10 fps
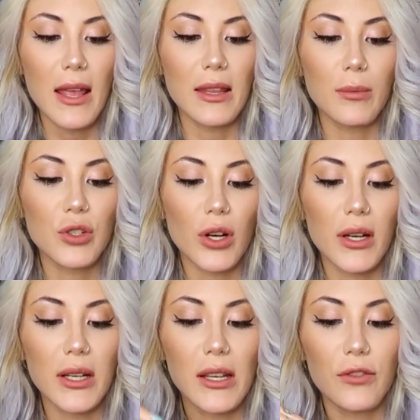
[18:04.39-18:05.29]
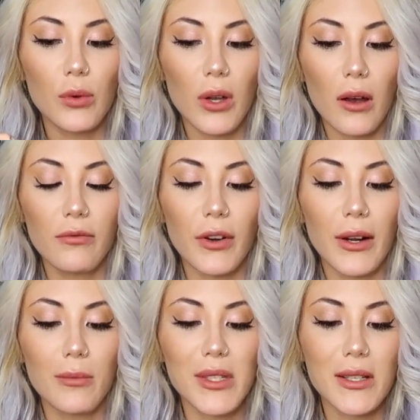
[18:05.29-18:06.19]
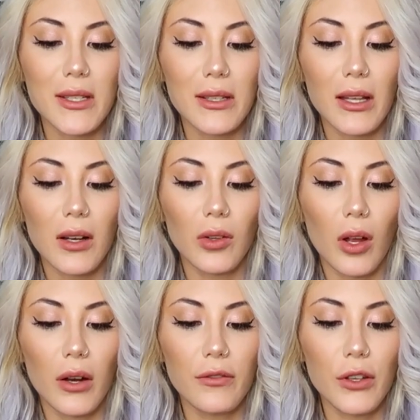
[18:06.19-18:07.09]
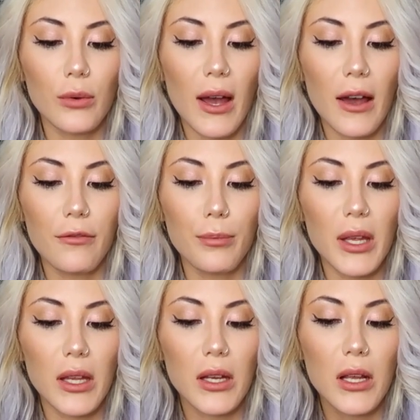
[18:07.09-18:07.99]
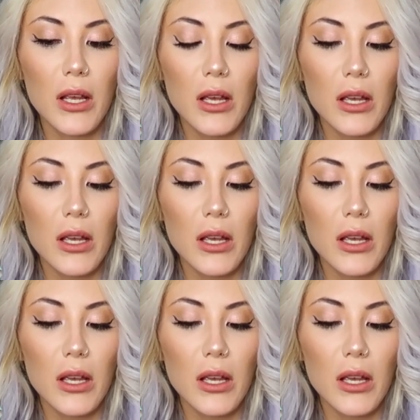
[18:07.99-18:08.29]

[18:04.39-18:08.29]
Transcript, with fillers: They've been trying to give you comfort. I'm sensing that a lot of you have been